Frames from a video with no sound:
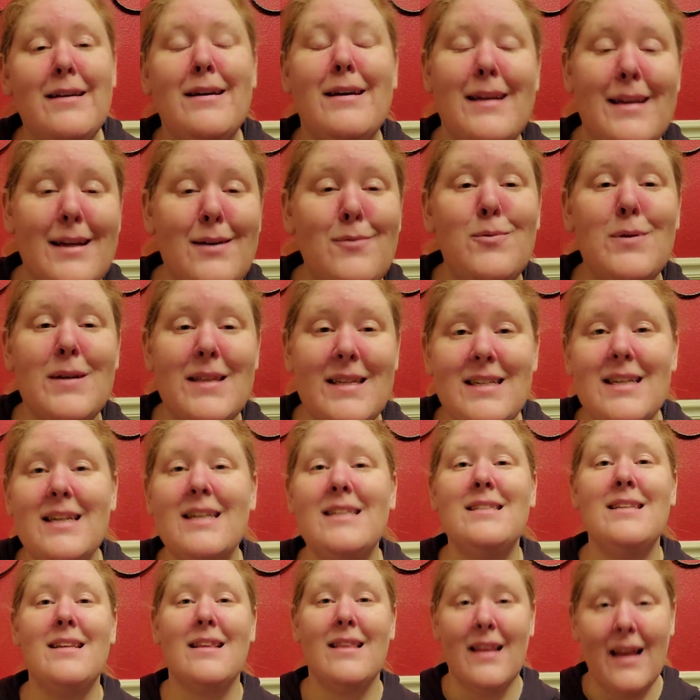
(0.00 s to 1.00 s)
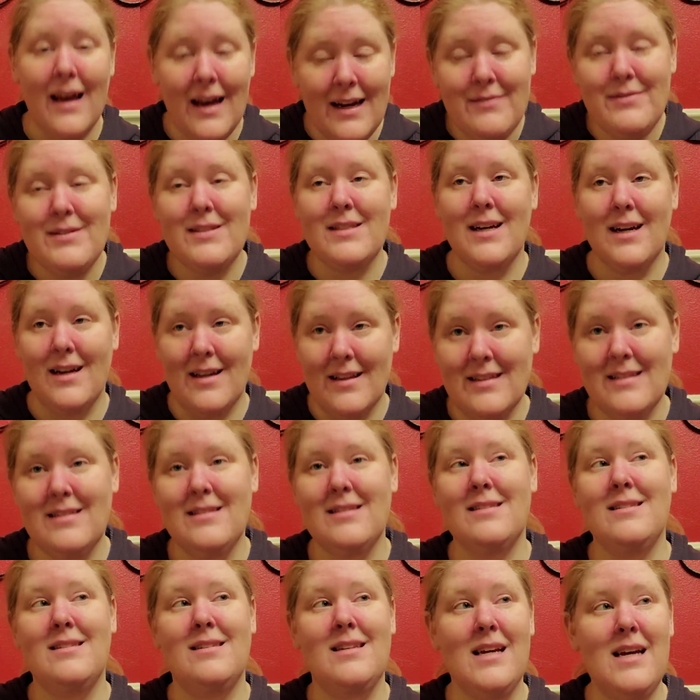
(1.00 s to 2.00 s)
It really, it's a lifestyle. This
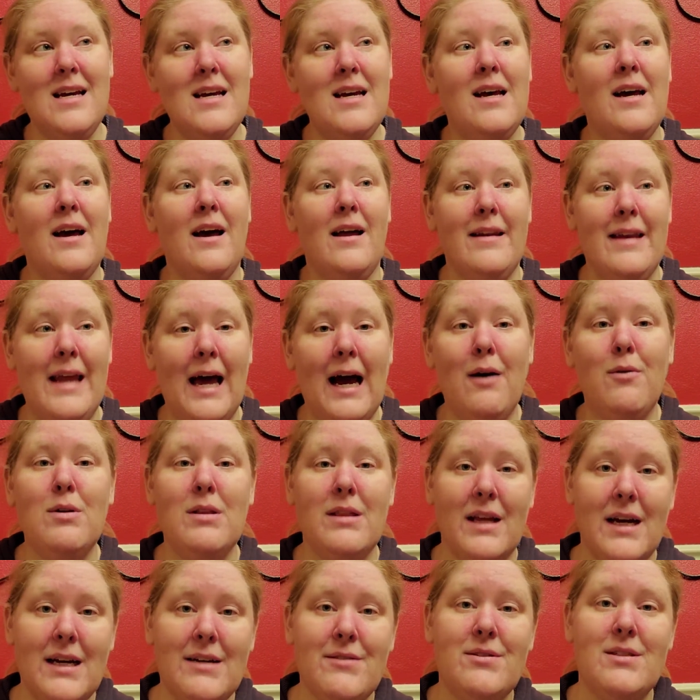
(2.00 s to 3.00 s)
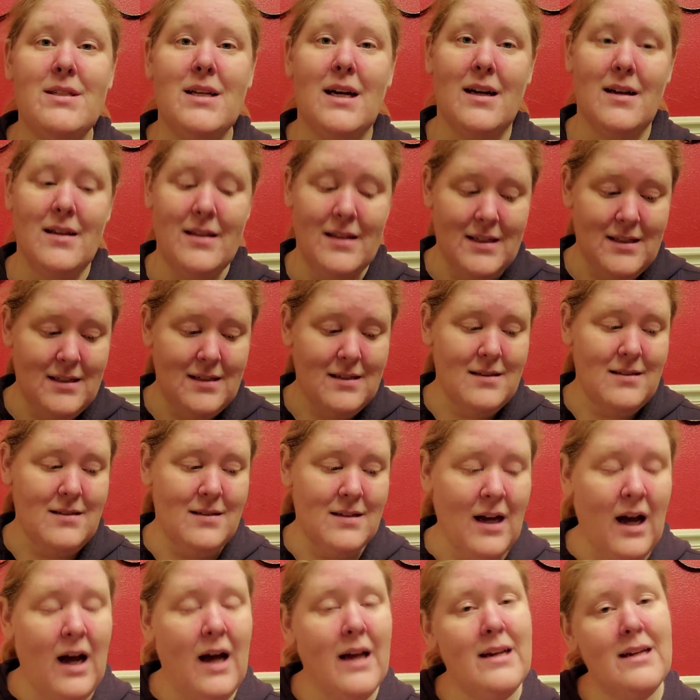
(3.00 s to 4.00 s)
is now a lifestyle. This is
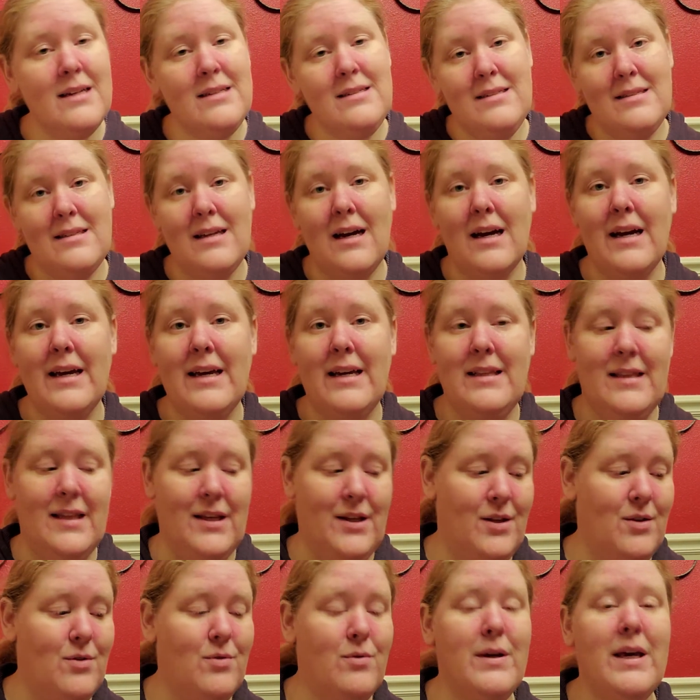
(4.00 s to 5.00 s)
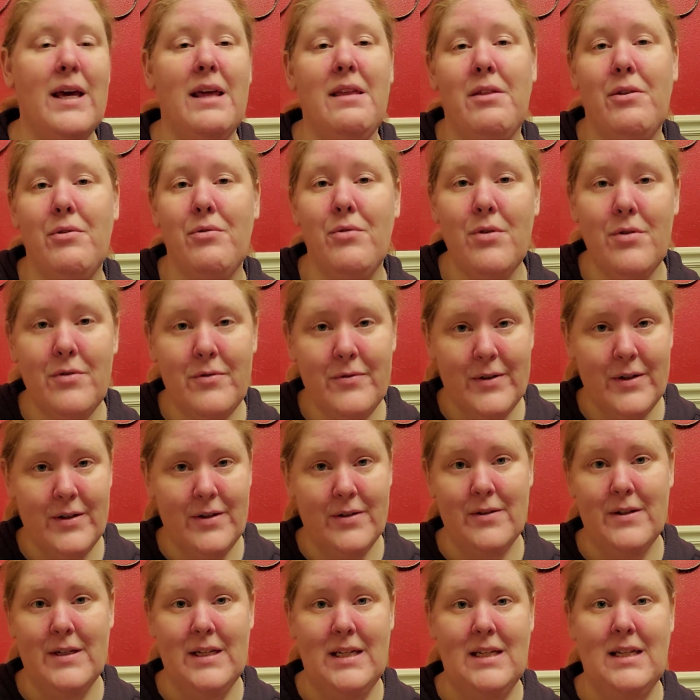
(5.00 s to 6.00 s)
not a diet that you get through for
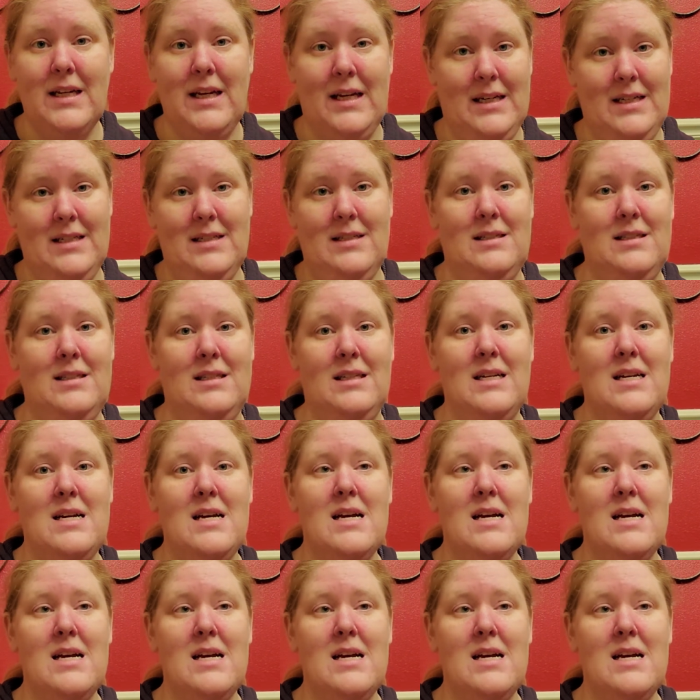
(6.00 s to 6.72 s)
30 days.